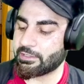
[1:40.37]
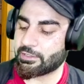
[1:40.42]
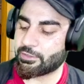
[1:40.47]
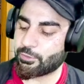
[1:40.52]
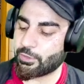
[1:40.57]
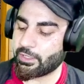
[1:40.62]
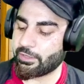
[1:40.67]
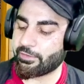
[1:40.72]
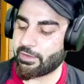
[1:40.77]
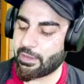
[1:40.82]

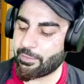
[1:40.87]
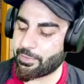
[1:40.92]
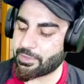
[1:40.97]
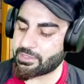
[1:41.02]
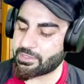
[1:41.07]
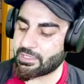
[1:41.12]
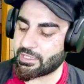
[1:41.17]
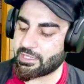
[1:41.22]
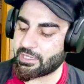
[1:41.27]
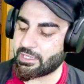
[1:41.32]
25%
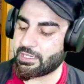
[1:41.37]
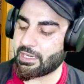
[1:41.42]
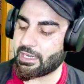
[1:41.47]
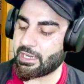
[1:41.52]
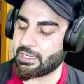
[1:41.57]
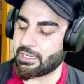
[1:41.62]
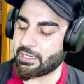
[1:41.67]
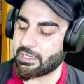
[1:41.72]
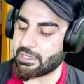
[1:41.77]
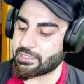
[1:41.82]
of the data,
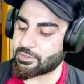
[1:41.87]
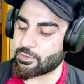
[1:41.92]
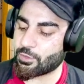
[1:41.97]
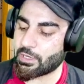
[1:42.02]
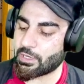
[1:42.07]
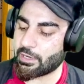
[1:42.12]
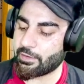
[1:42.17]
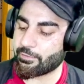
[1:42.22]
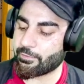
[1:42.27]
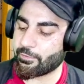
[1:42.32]
and rest
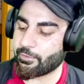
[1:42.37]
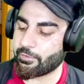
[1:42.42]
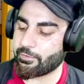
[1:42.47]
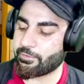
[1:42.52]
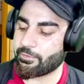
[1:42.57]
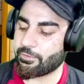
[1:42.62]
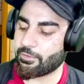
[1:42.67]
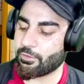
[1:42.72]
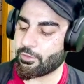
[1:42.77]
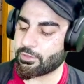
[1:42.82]
quartile
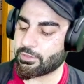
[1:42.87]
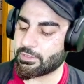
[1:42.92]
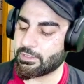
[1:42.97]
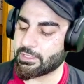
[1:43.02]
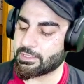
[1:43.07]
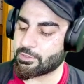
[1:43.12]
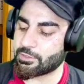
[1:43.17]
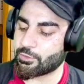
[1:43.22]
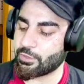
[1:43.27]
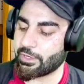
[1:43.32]
4th. This
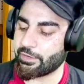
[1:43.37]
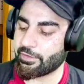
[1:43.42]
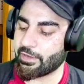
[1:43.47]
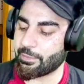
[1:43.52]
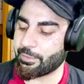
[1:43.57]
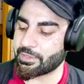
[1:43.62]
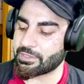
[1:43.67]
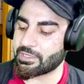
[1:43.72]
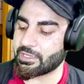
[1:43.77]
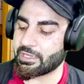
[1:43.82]
is
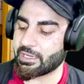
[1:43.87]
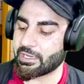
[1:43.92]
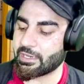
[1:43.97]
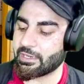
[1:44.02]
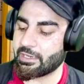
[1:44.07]
25% of data.